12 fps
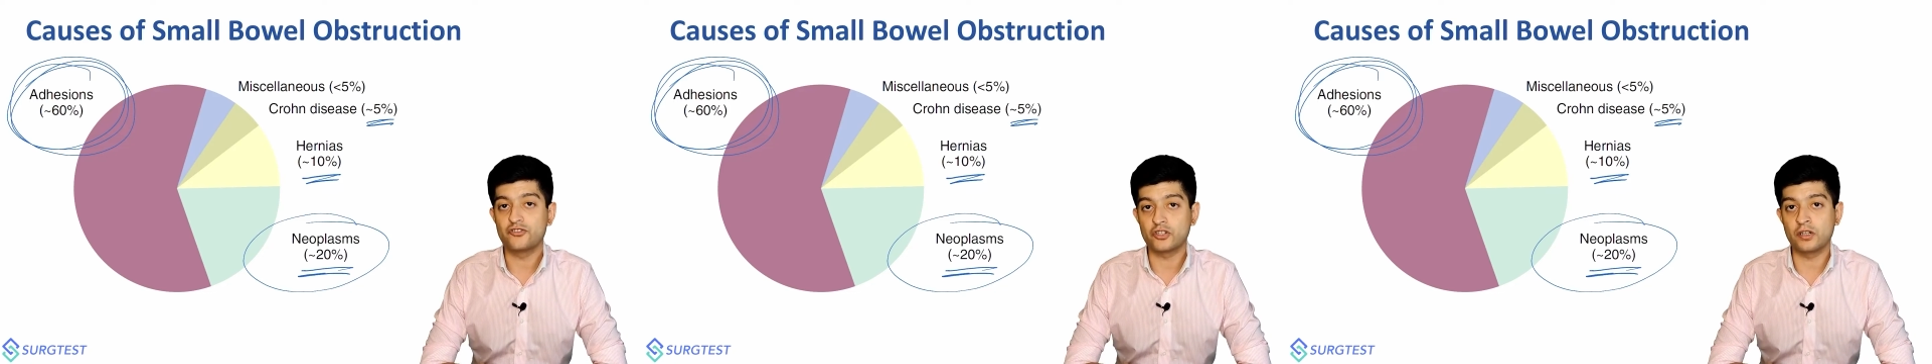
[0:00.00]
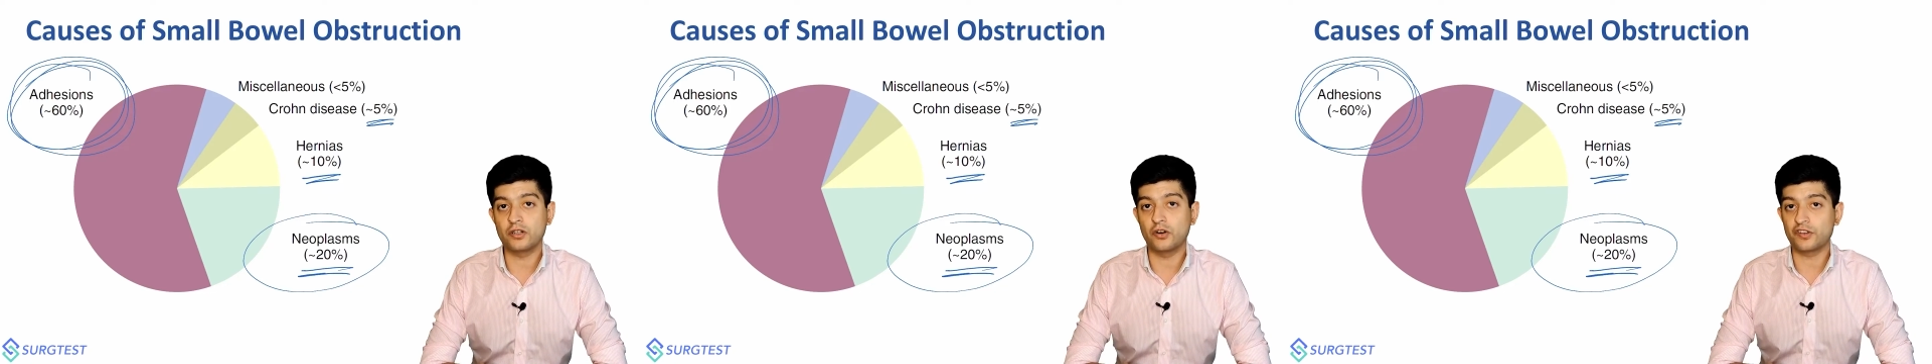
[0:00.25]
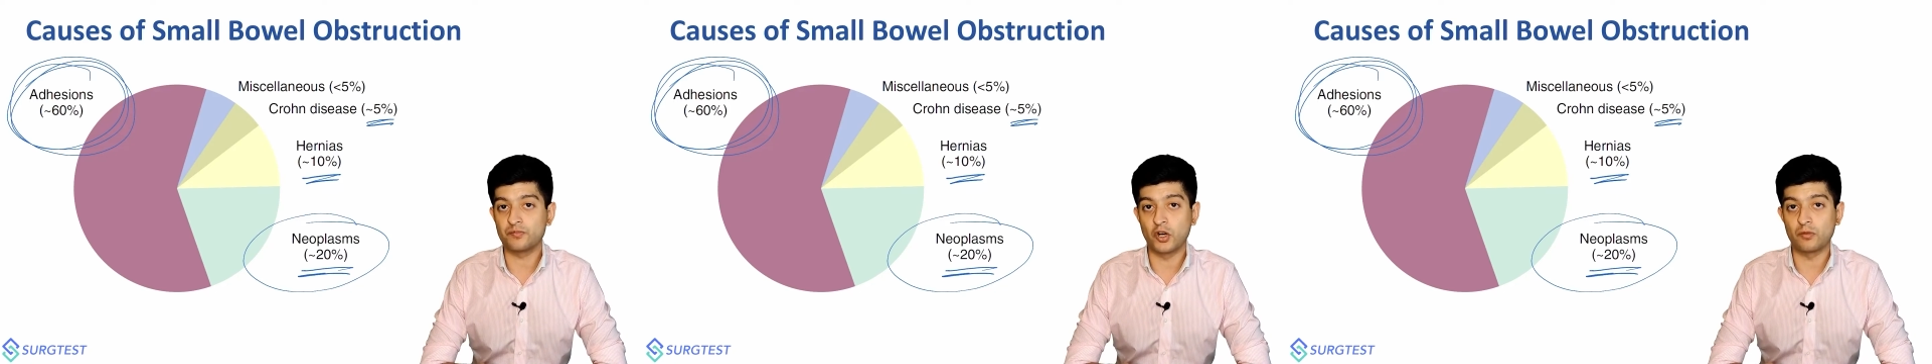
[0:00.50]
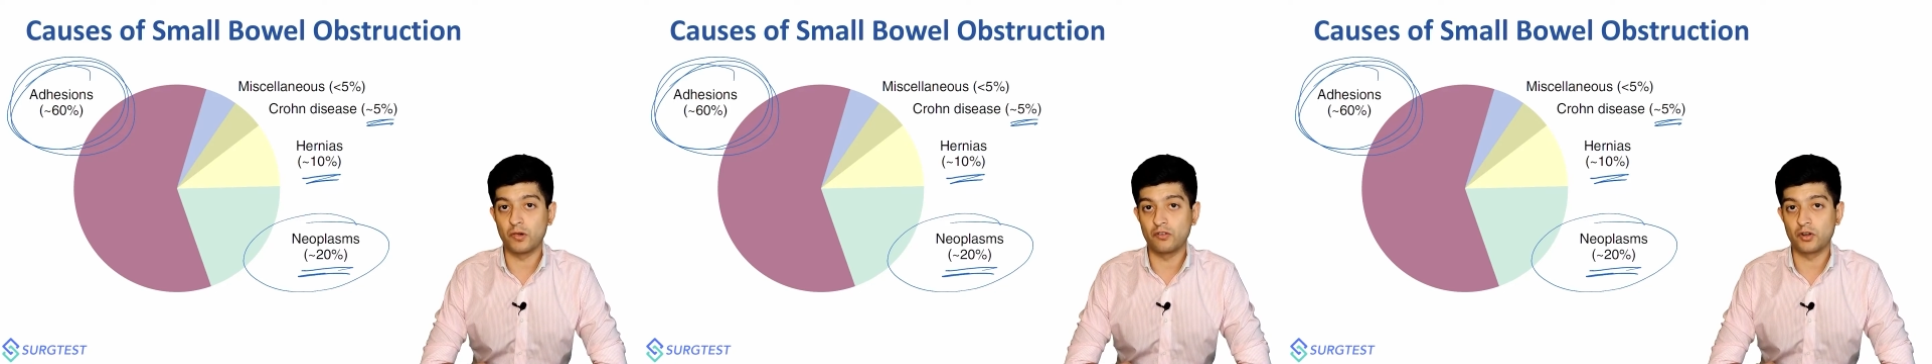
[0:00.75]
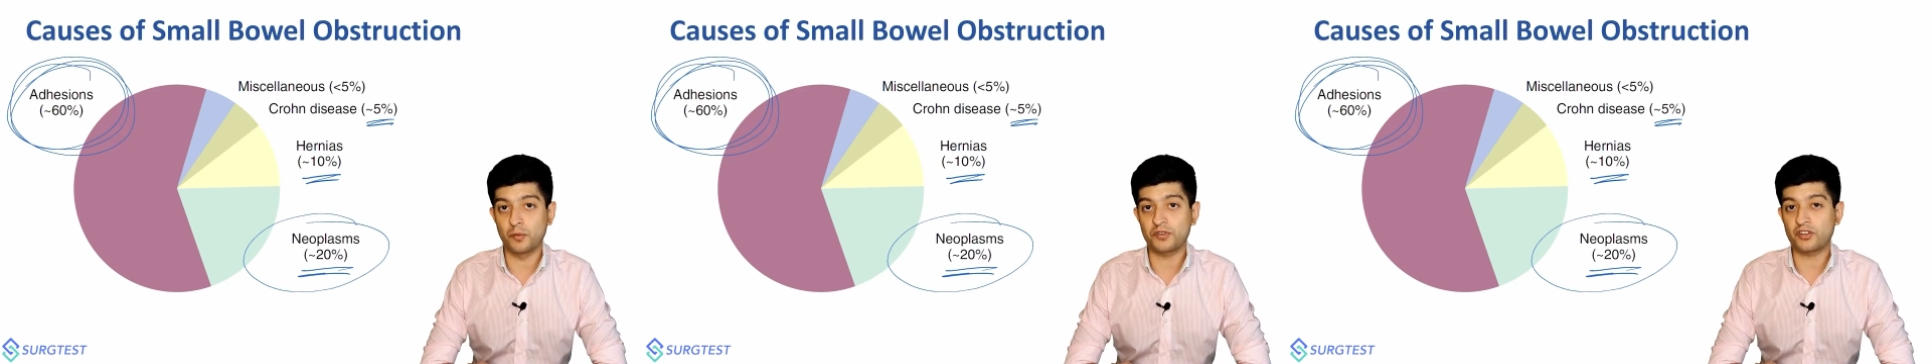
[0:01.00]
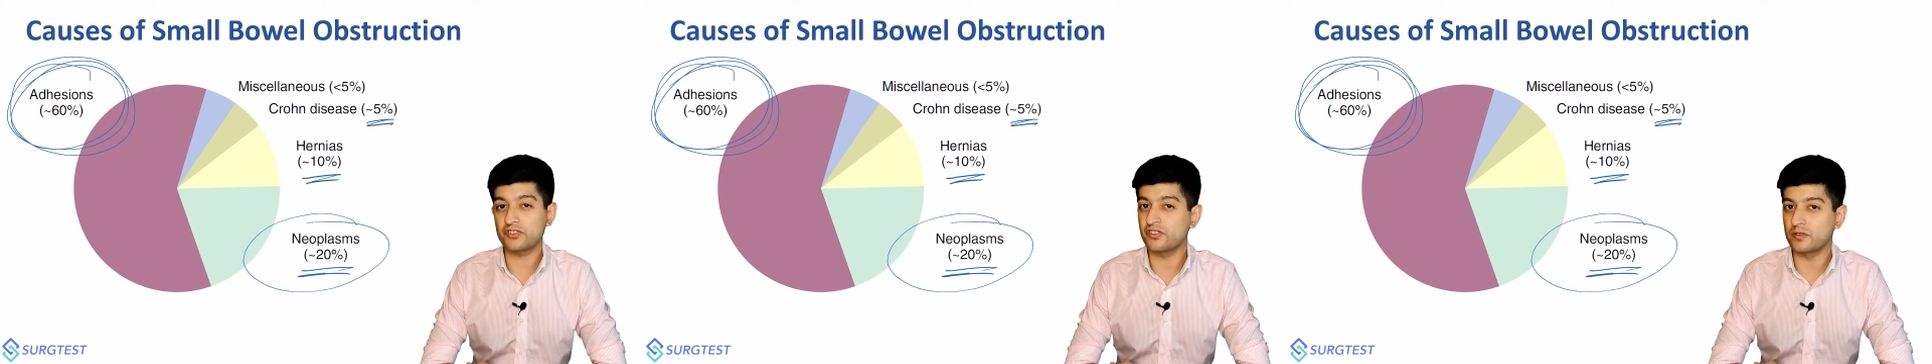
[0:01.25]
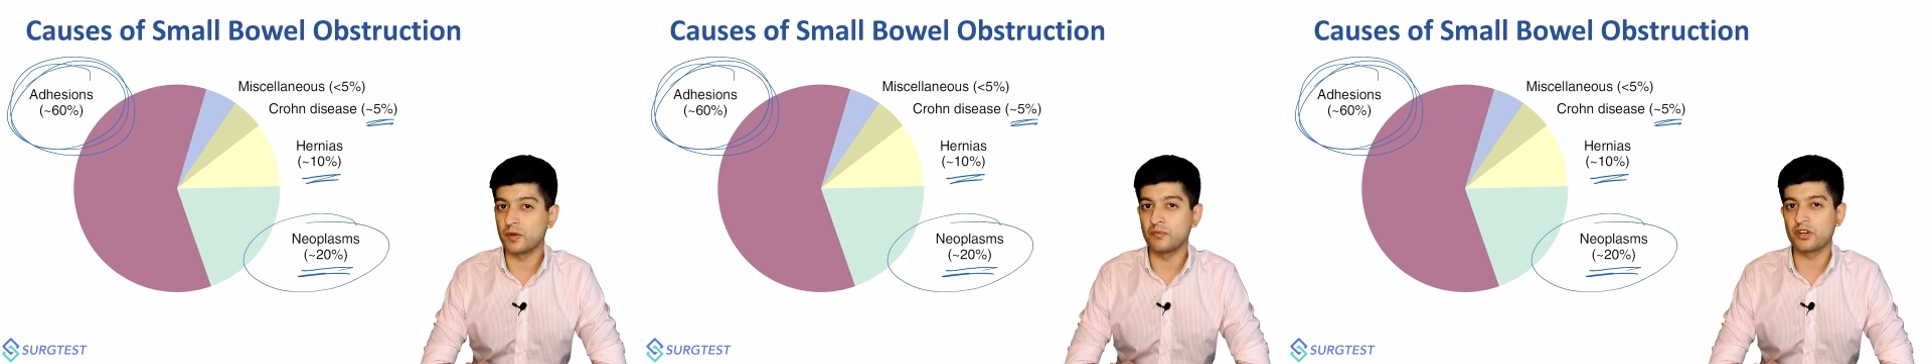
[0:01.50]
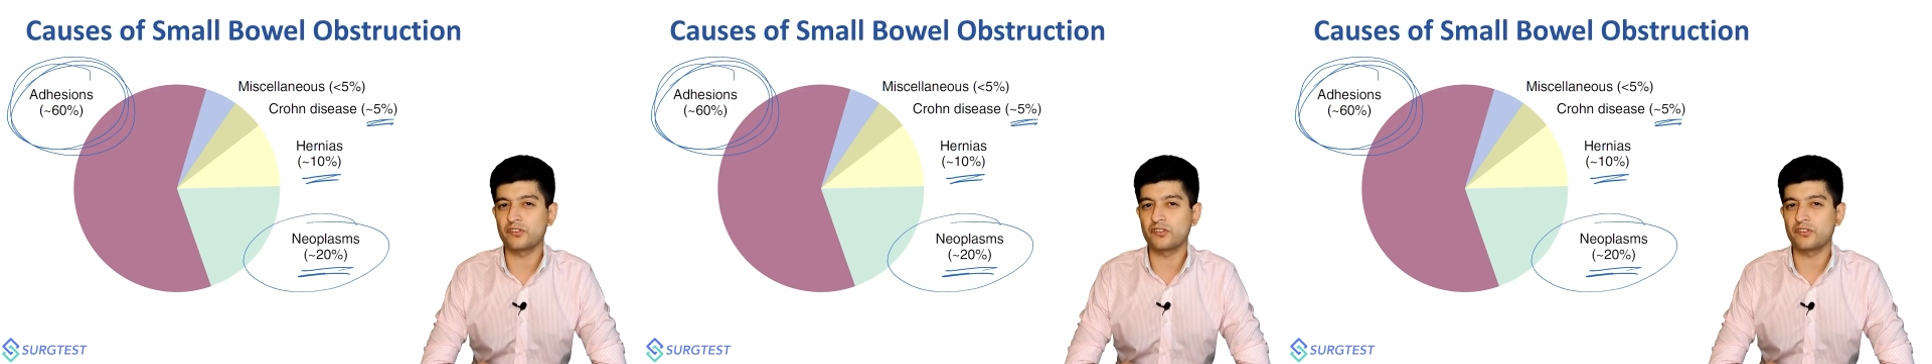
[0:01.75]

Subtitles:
chunk of small bowel obstructions, remember